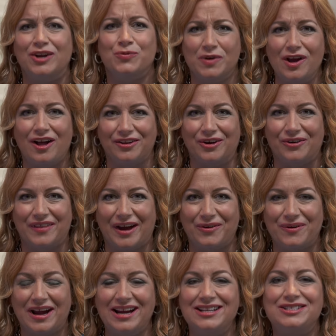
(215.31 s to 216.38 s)
We all know that,
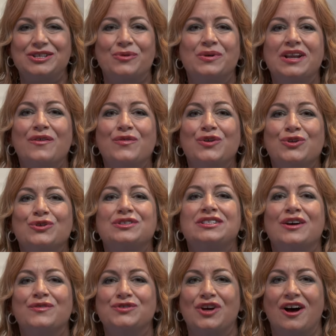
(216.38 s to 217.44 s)
right? So whatever your
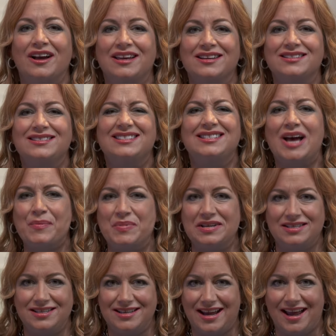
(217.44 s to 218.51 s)
self talk is, stop it
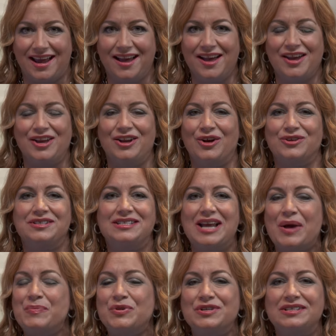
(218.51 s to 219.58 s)
today. You know,
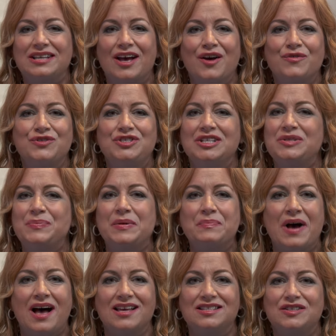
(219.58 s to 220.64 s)
snap yourself, just be
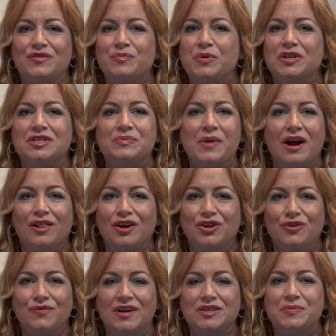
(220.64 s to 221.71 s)
positive, put a smile on
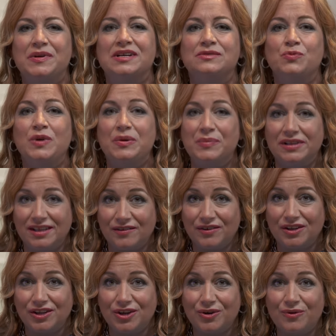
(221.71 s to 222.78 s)
your face because we believe
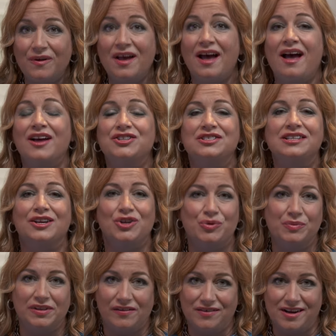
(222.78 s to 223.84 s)
in you just like you
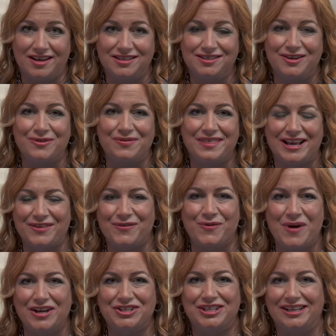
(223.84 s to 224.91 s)
believe in us. So thanks for
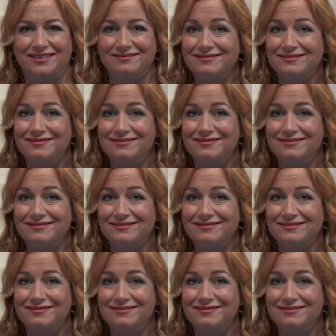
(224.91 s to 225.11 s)
watching.